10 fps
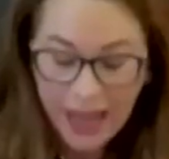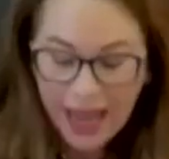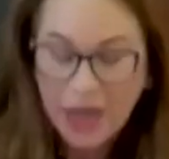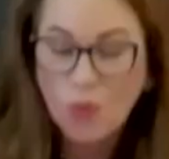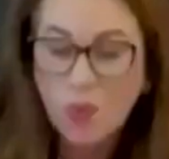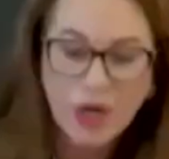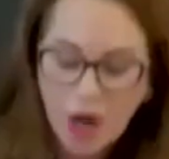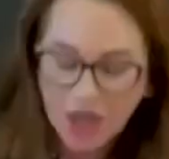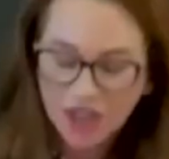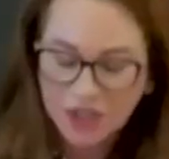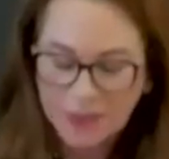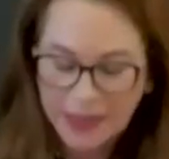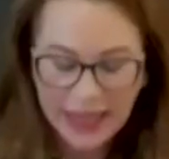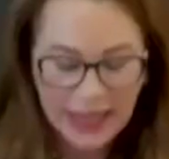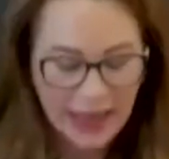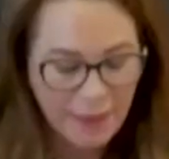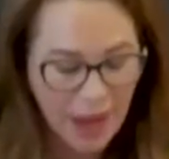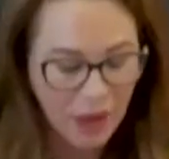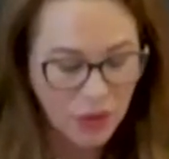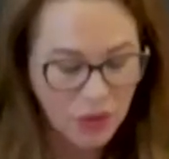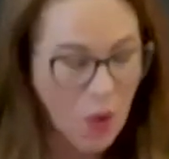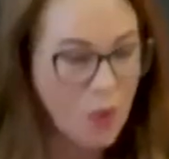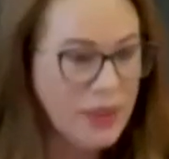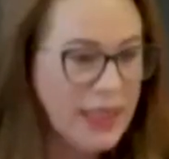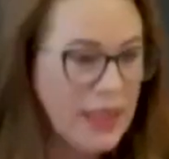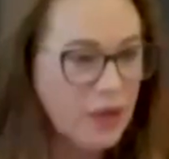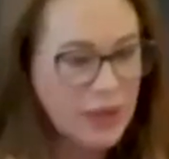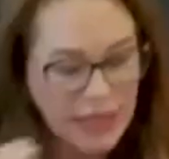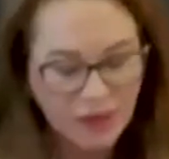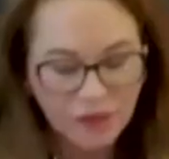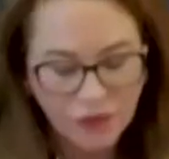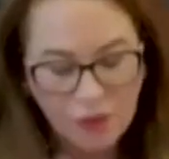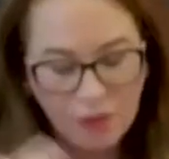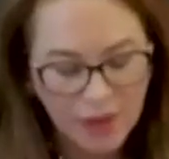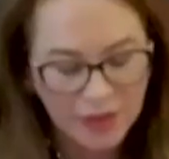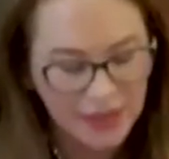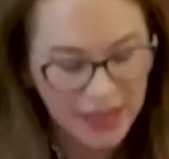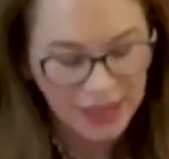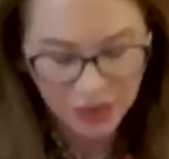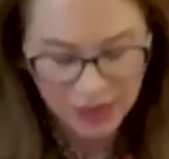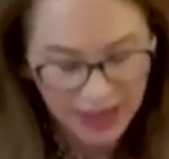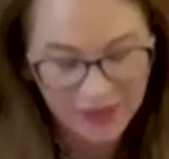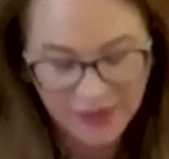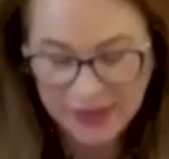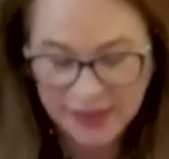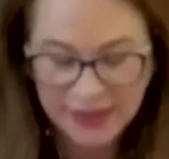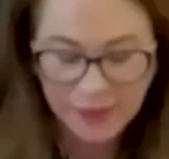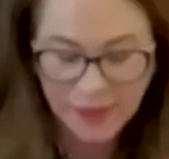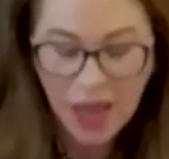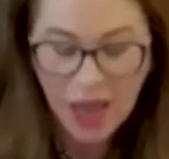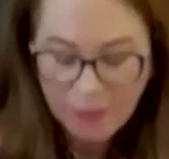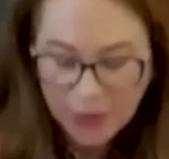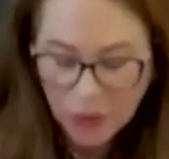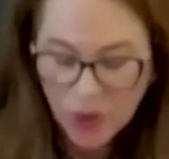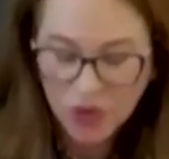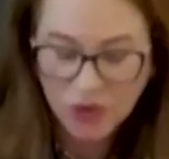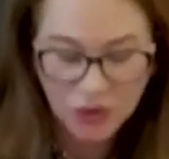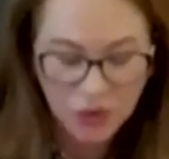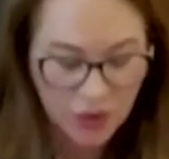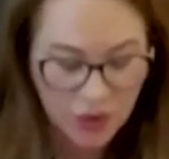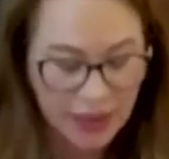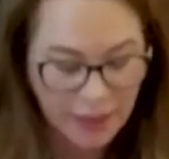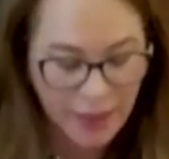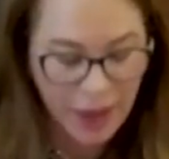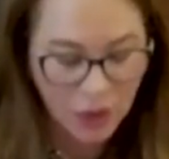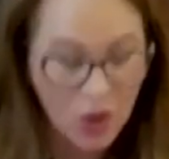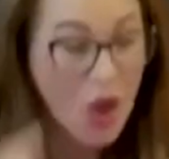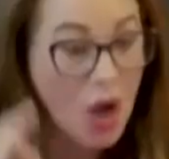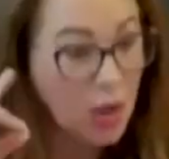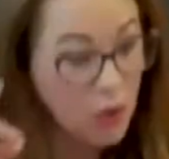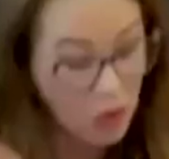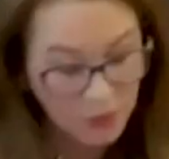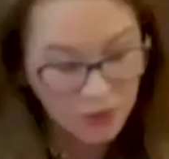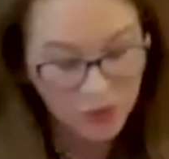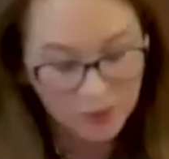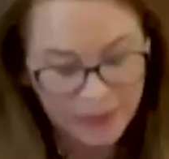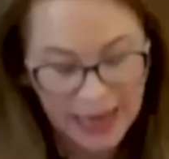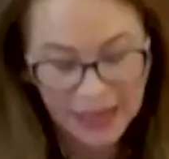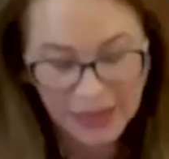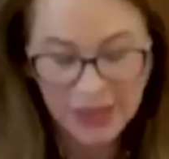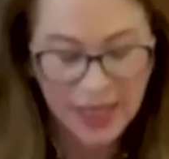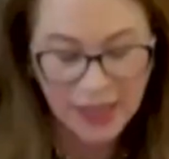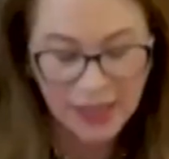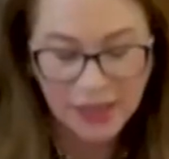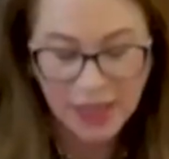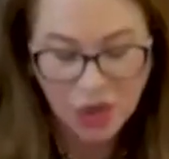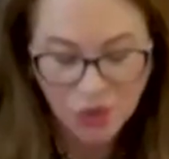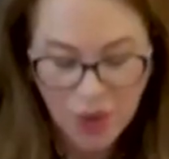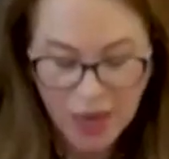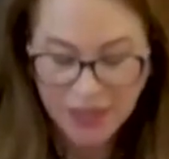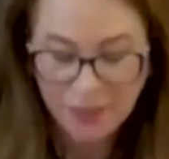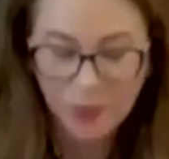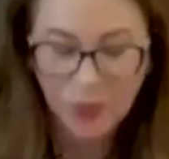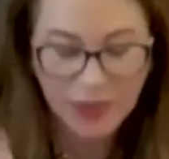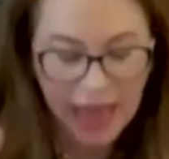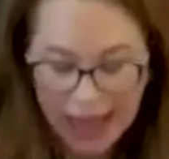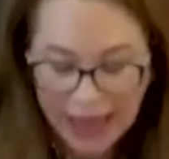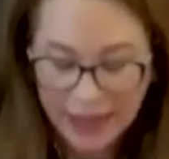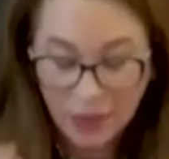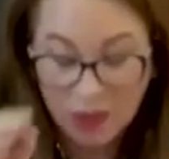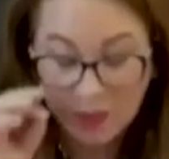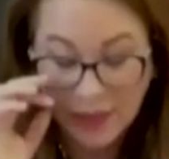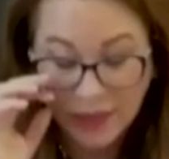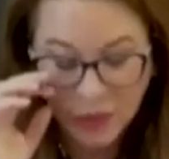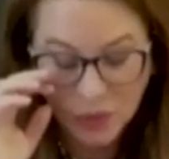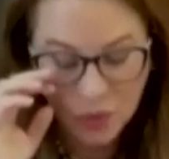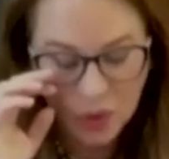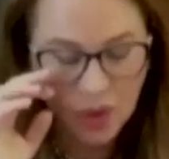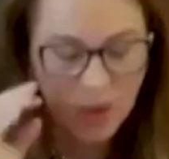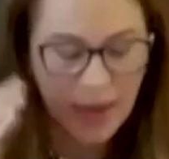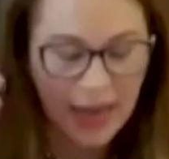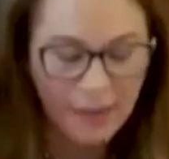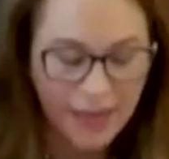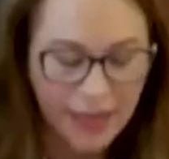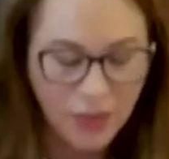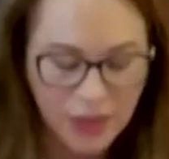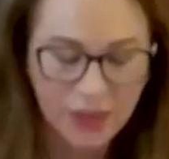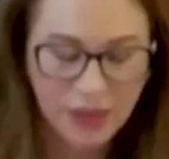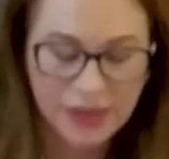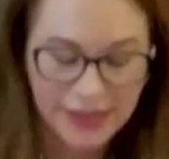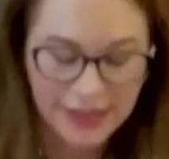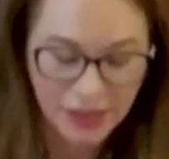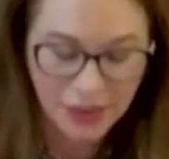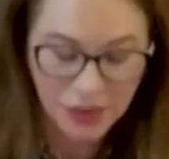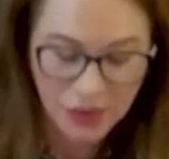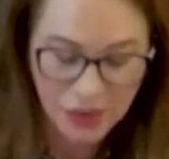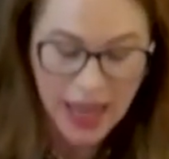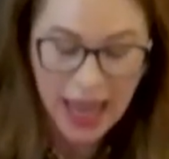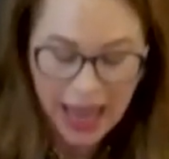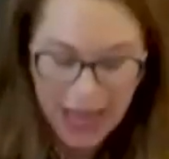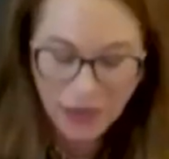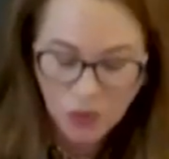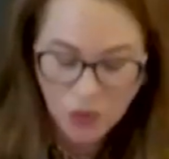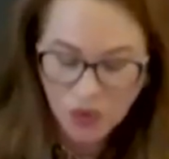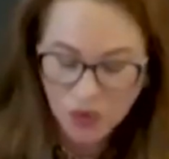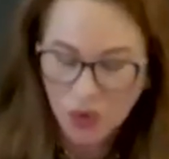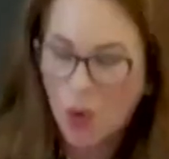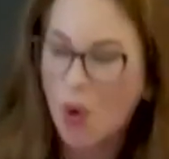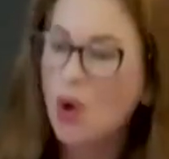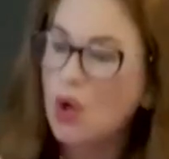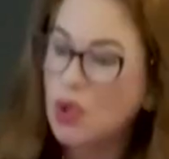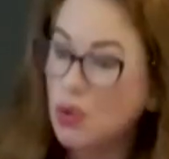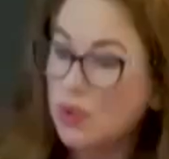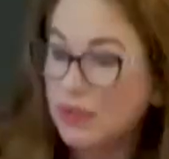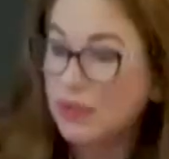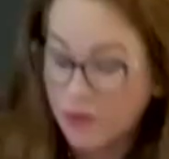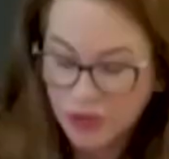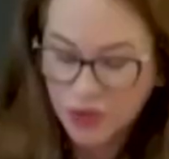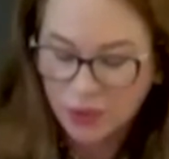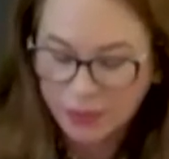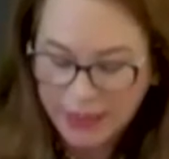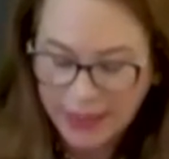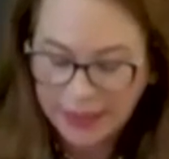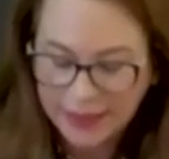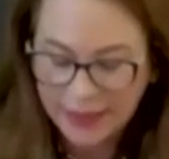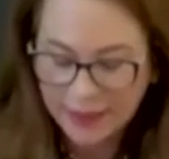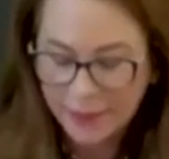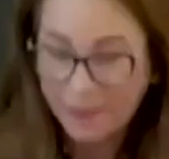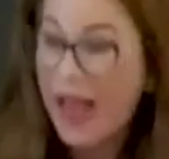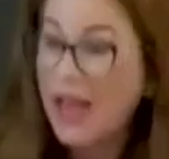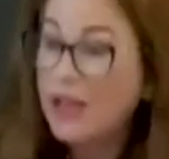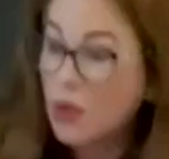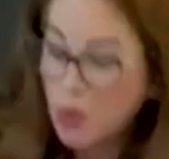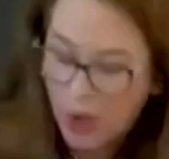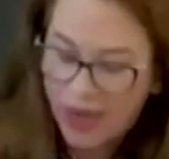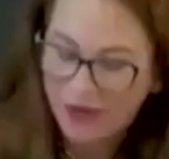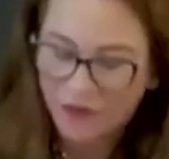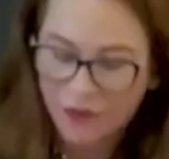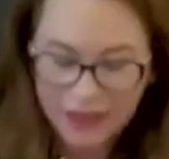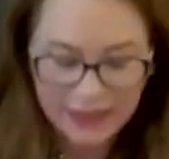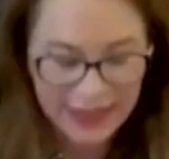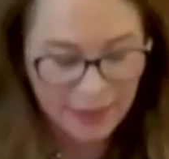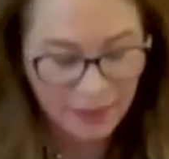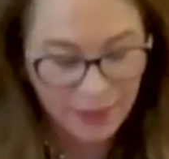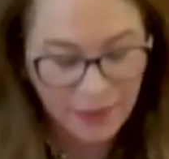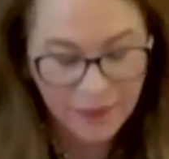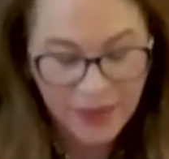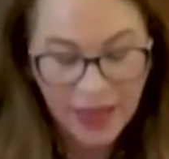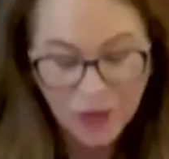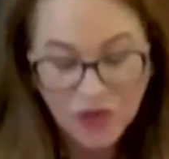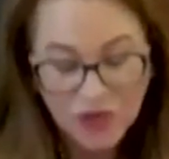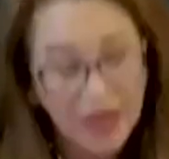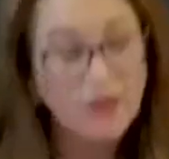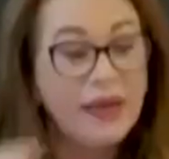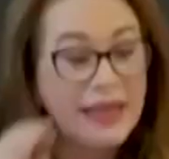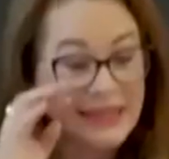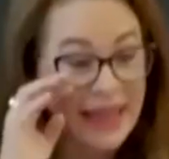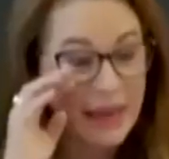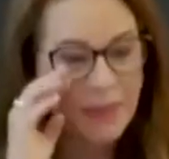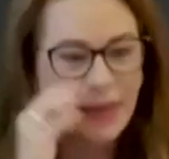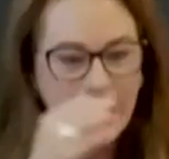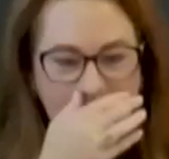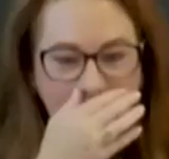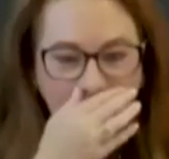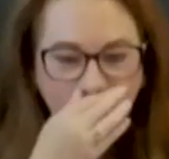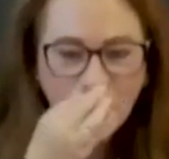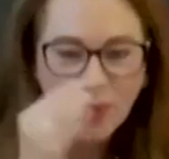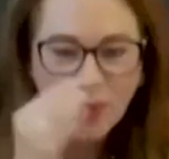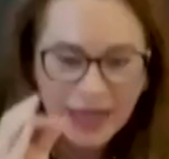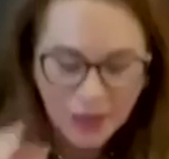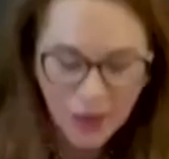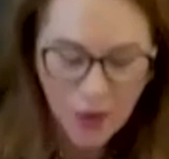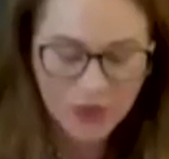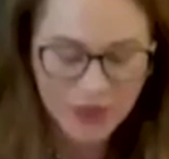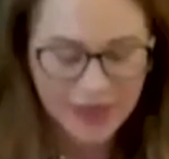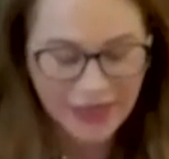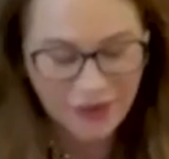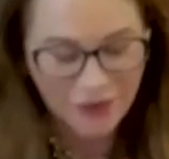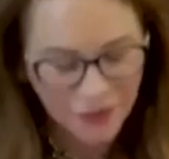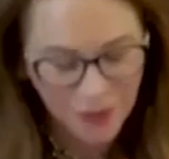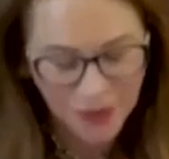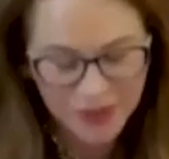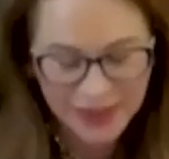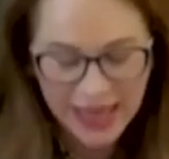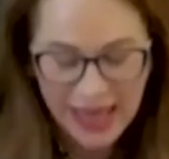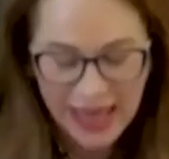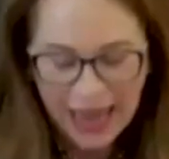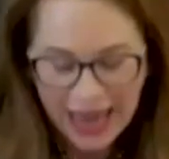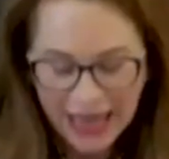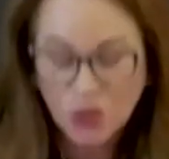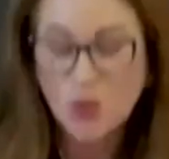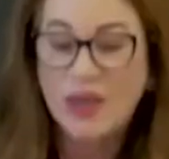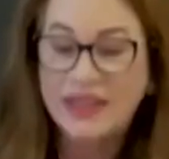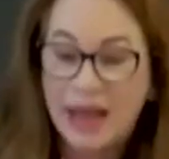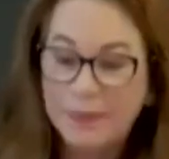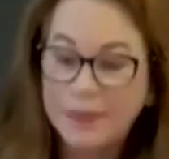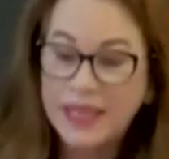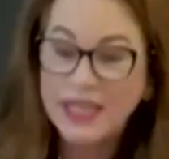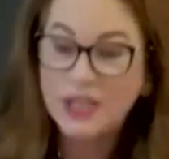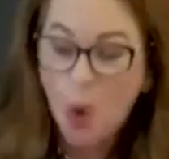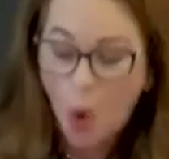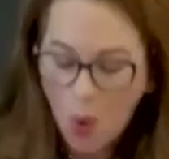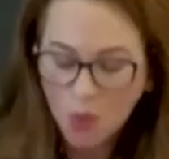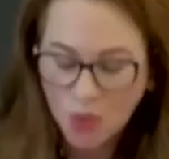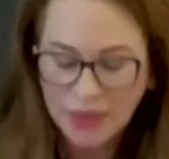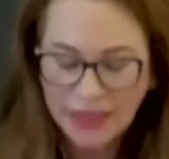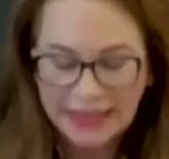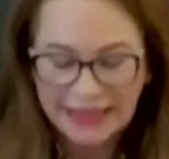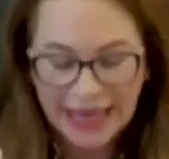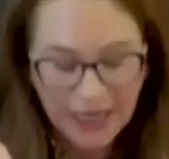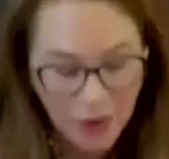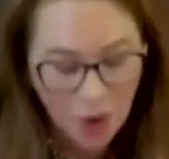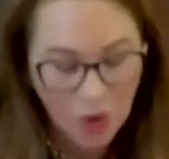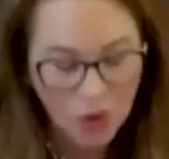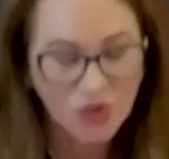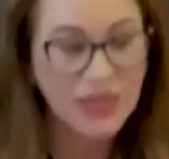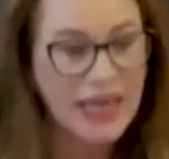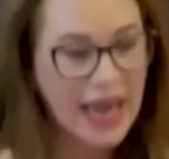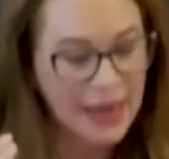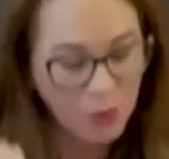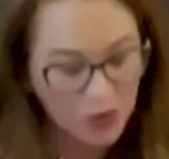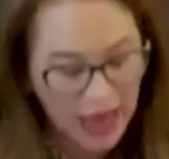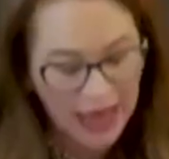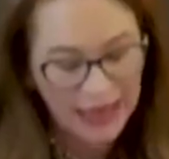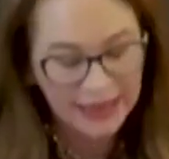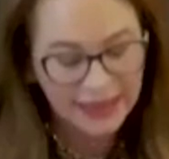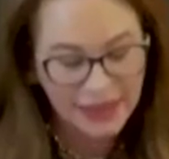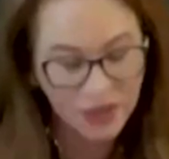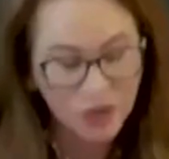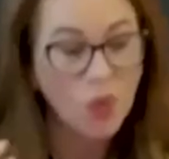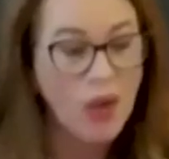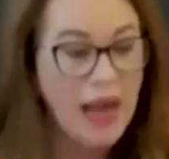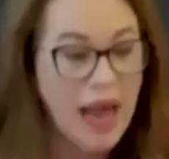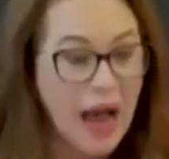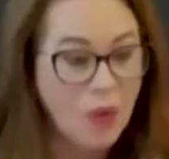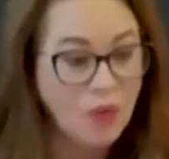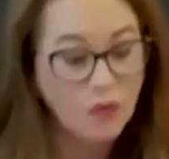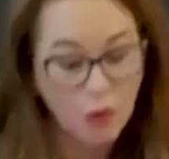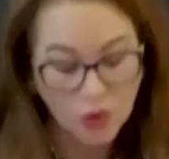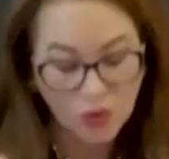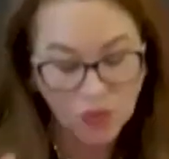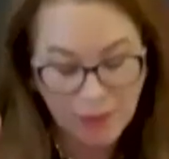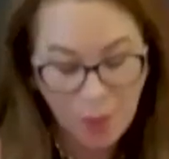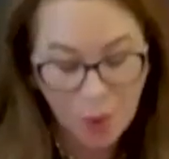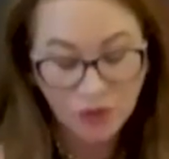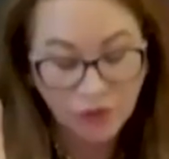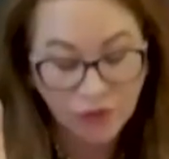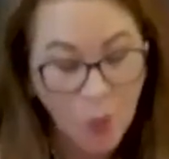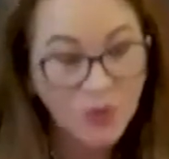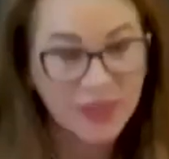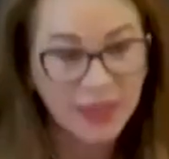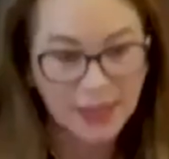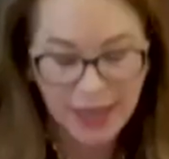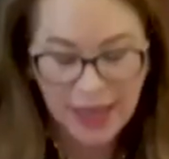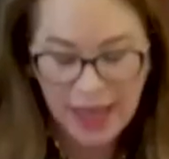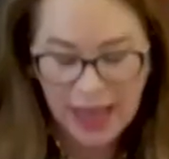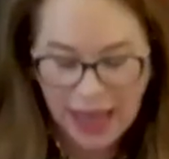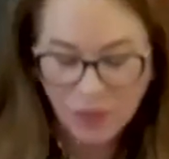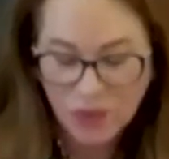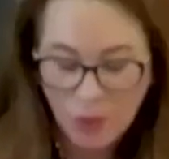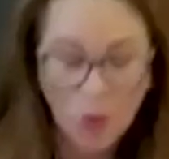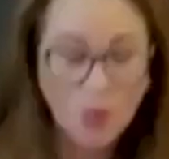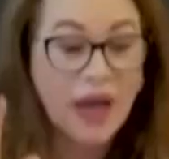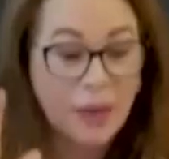And we're not speaking about only the need for robust national health systems, but we're also talking about global supply chains, transport, adequate means to learn and make critical decisions, and do so using virtual means. At the UN, for example, the General Assembly, and I follow that closely, of course, had to adapt its own technology and modalities to allow for remote voting and remote